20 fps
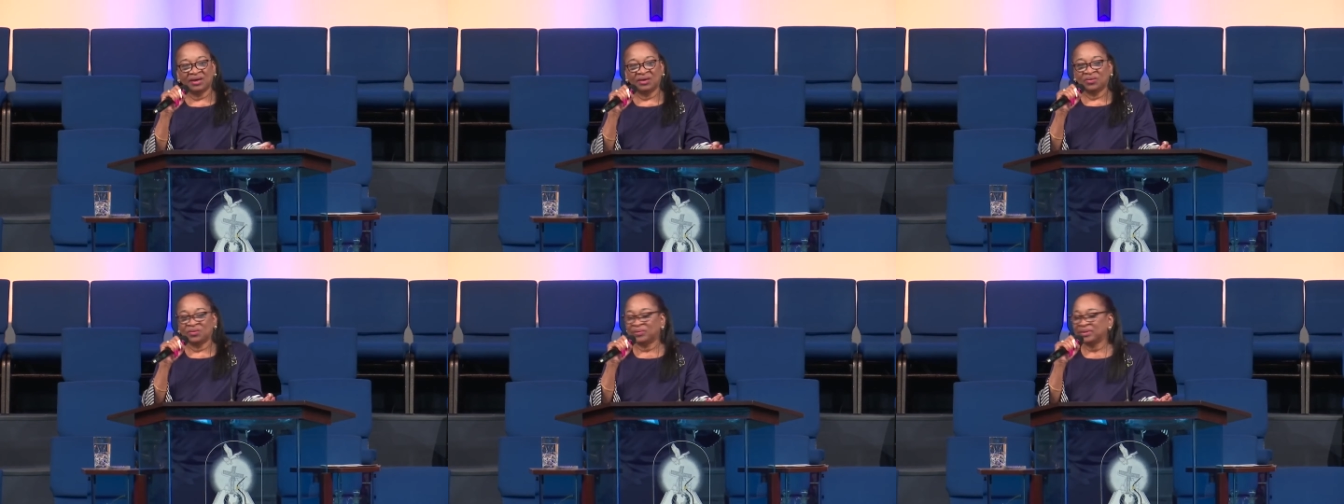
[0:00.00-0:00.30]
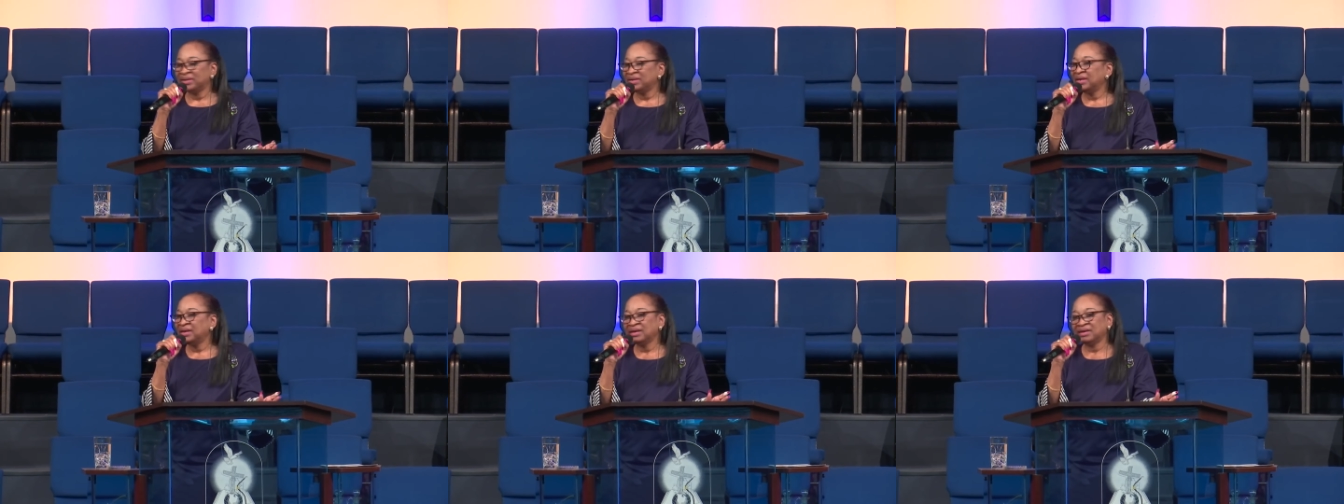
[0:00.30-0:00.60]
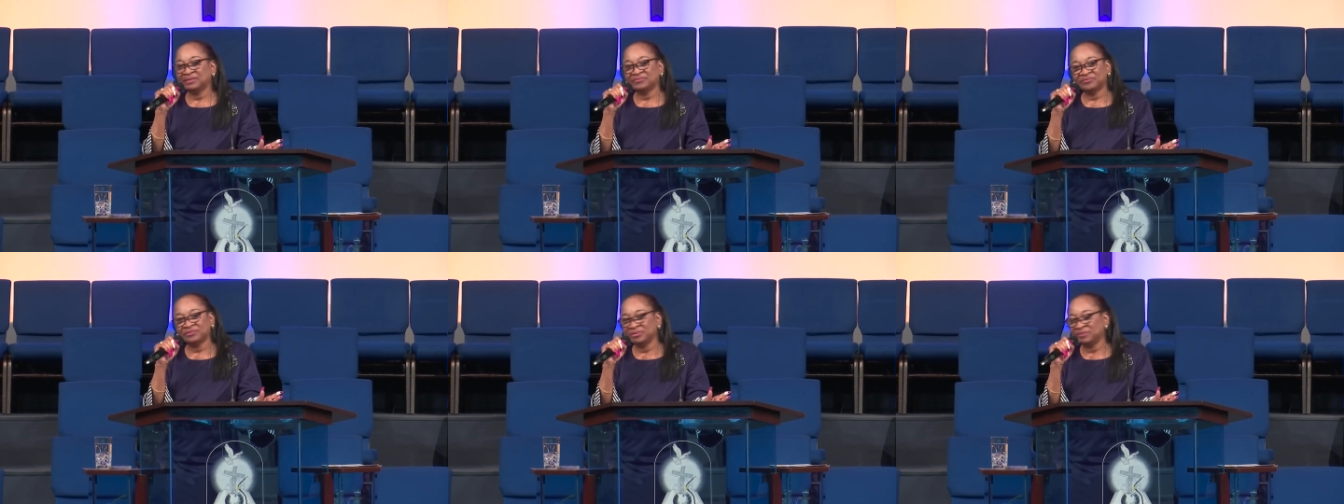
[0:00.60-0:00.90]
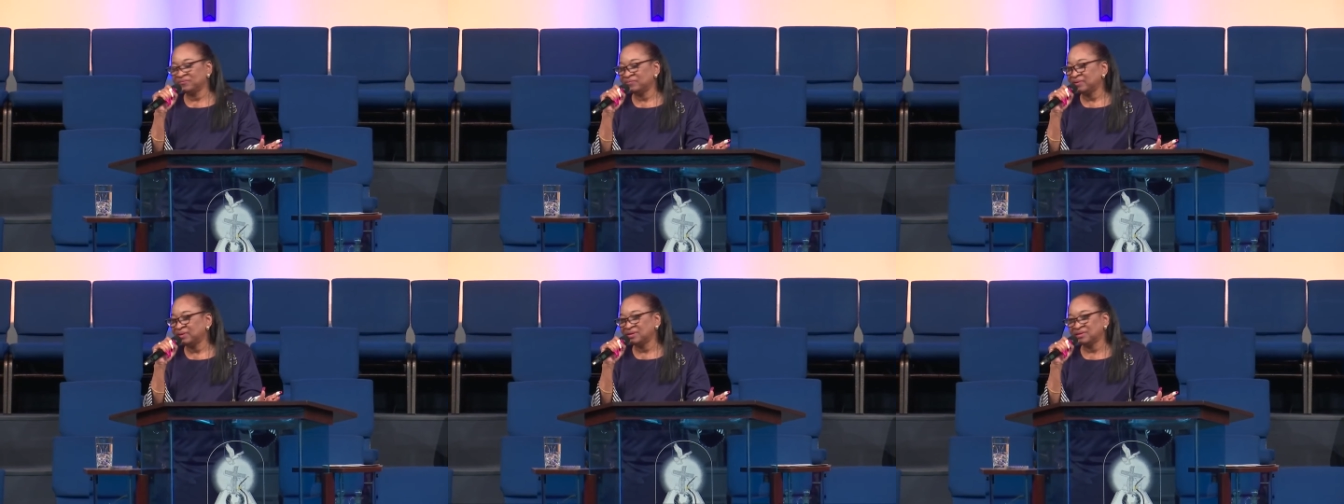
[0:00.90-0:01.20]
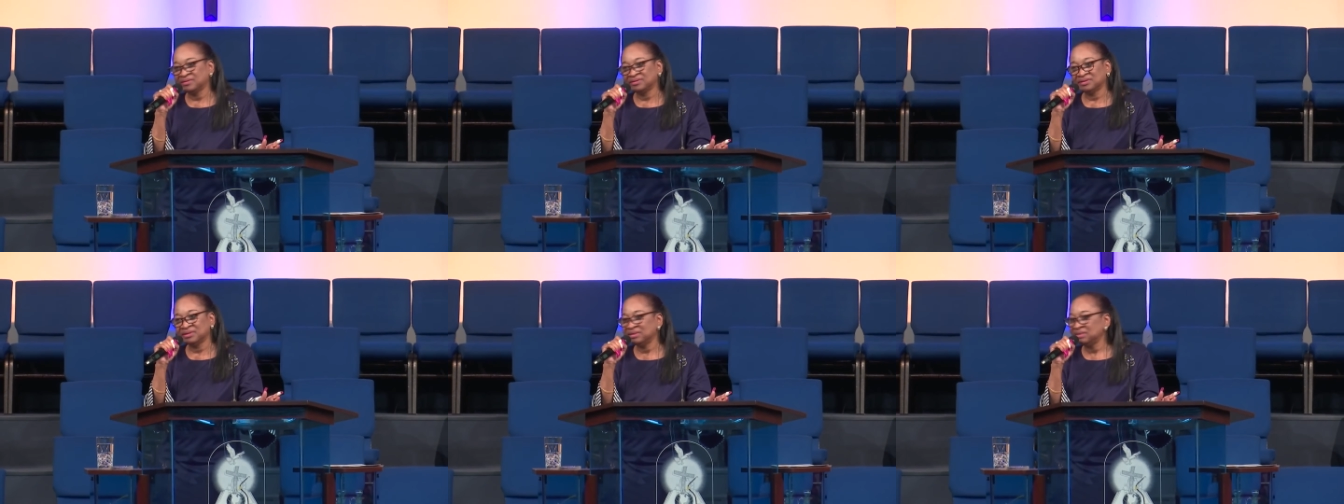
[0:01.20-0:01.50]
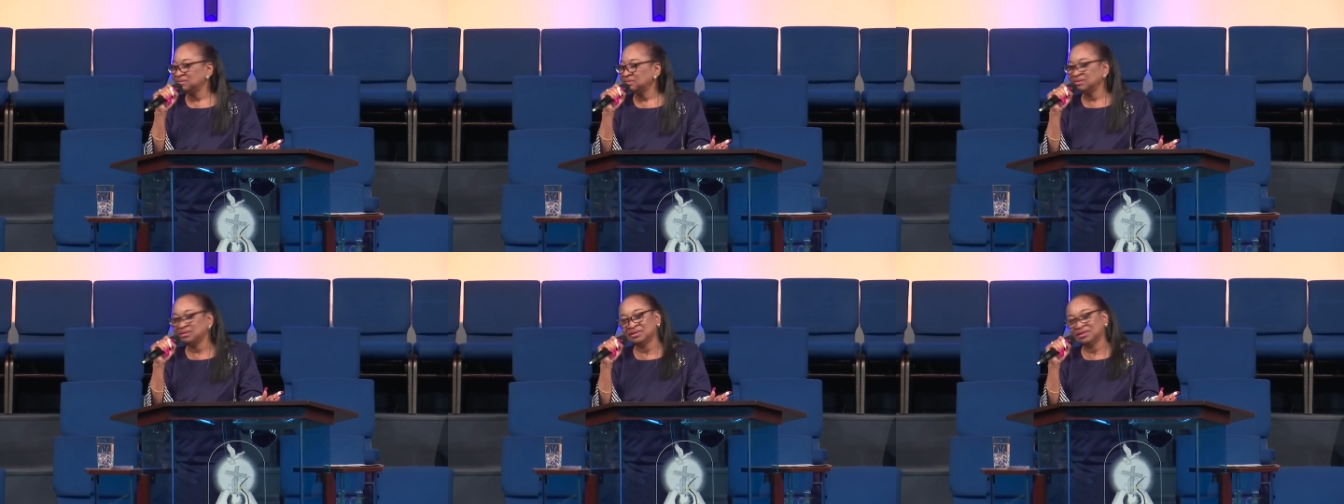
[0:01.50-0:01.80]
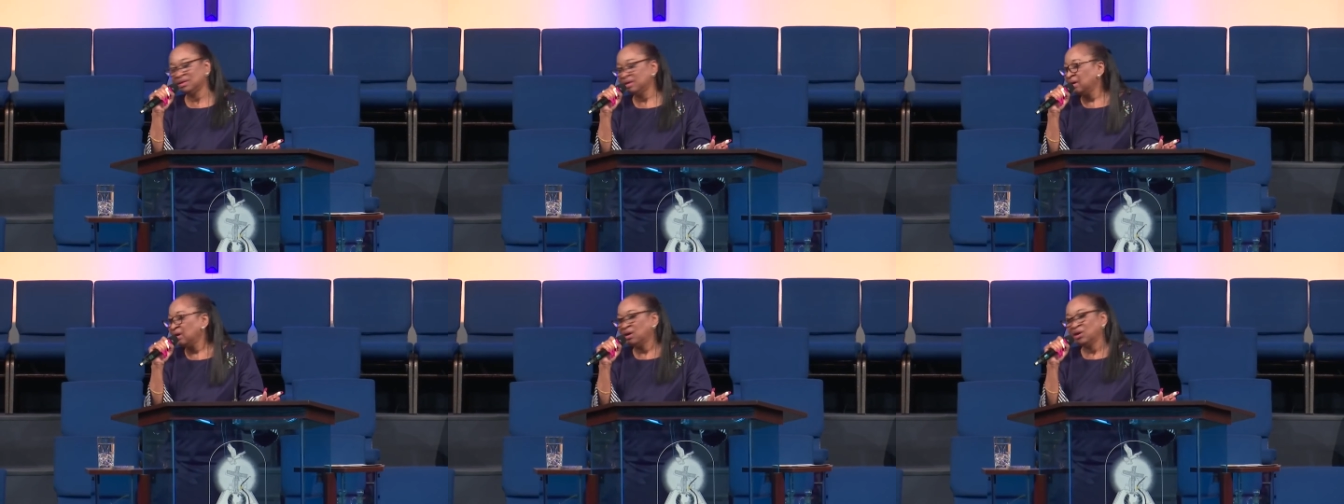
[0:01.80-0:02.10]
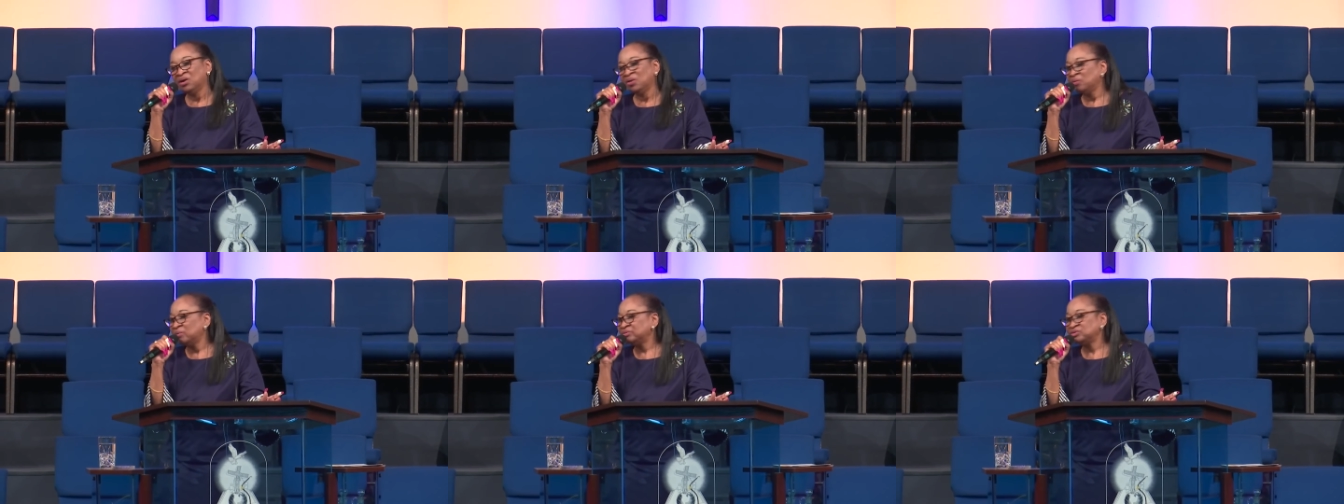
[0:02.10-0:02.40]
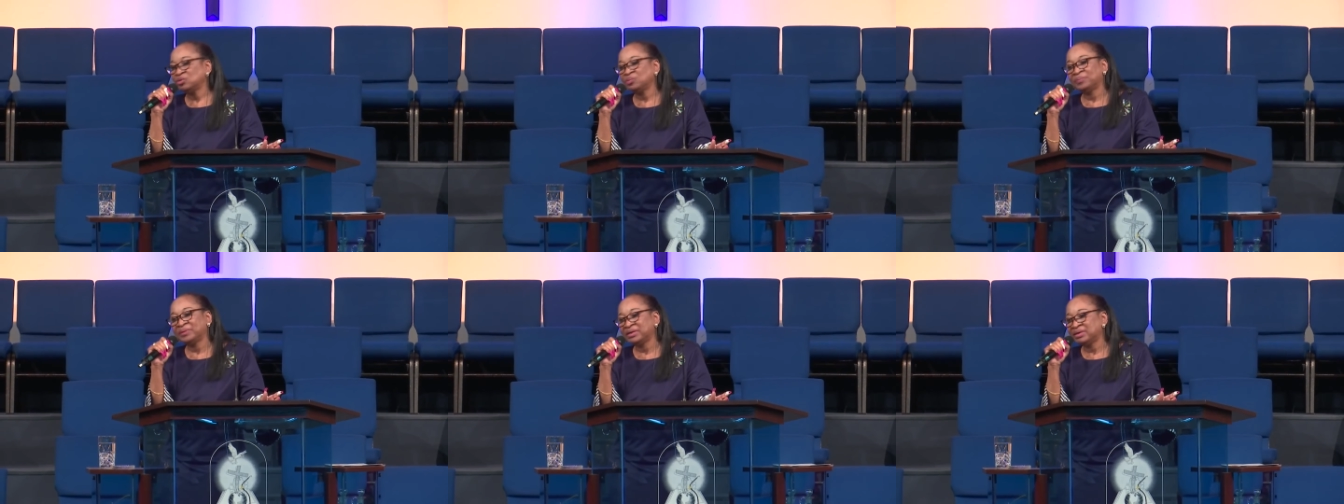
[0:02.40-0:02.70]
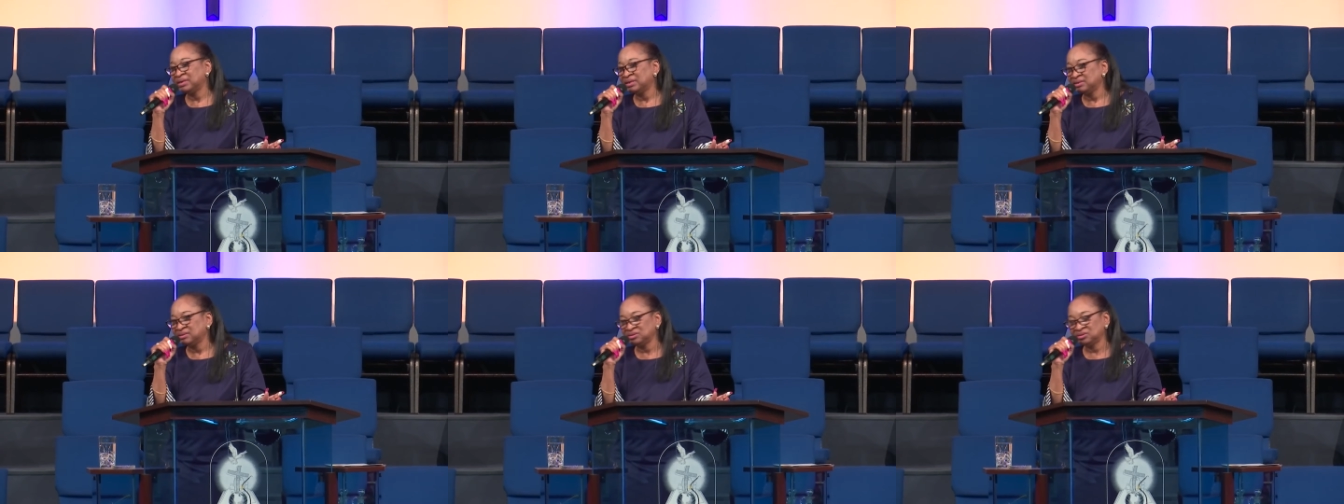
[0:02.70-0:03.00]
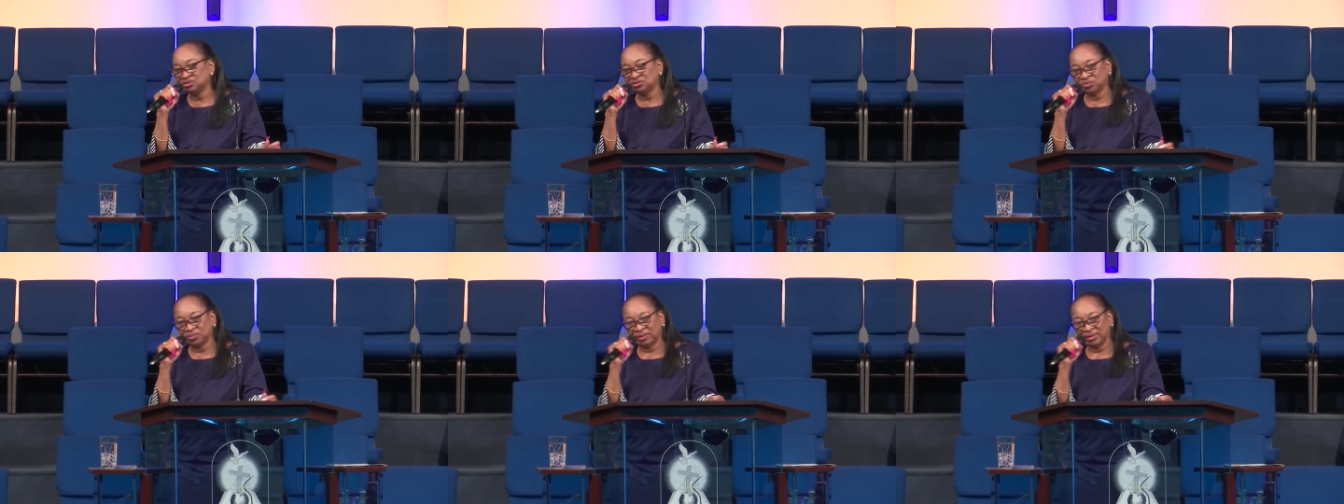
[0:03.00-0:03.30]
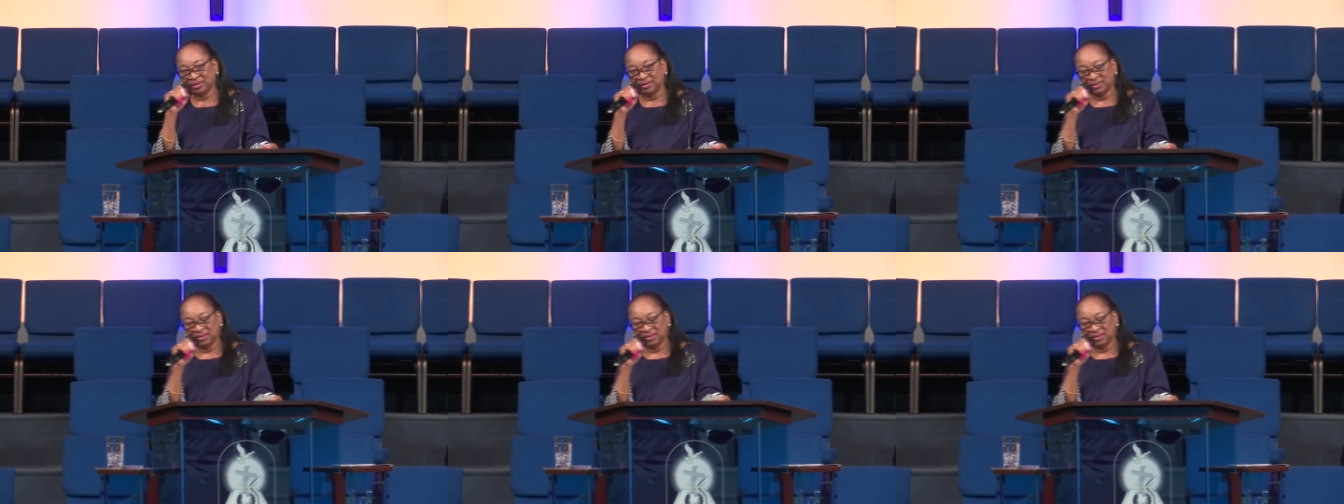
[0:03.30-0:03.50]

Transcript: what he heard from the Father, he was obedient to do it.